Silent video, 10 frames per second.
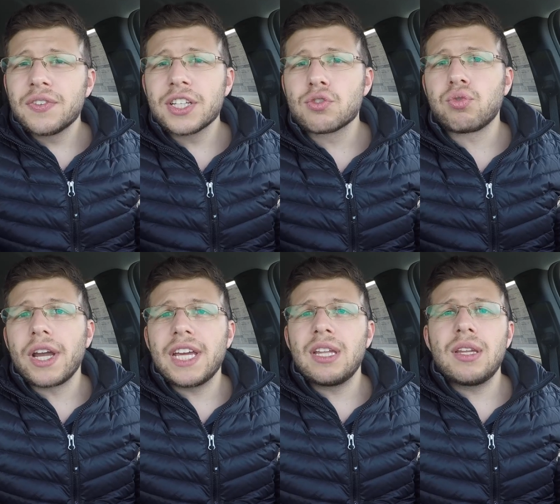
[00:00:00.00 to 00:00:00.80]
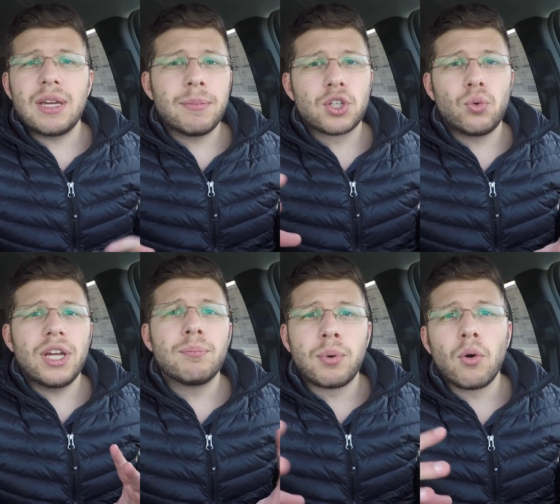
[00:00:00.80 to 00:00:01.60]
fits right in
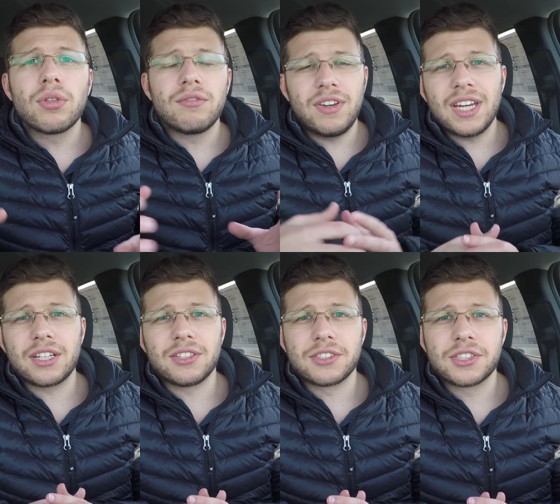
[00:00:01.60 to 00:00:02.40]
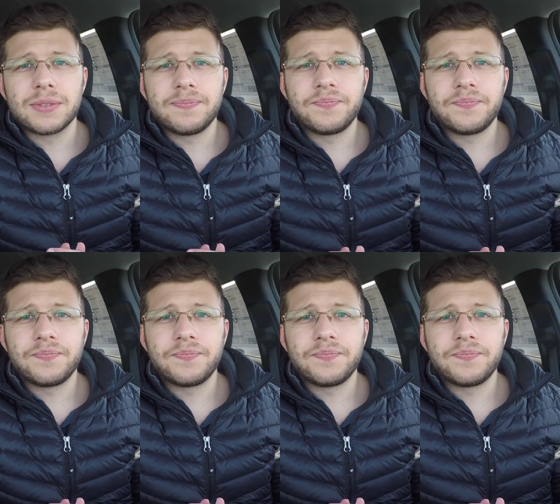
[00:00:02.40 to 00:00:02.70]
between both vehicles.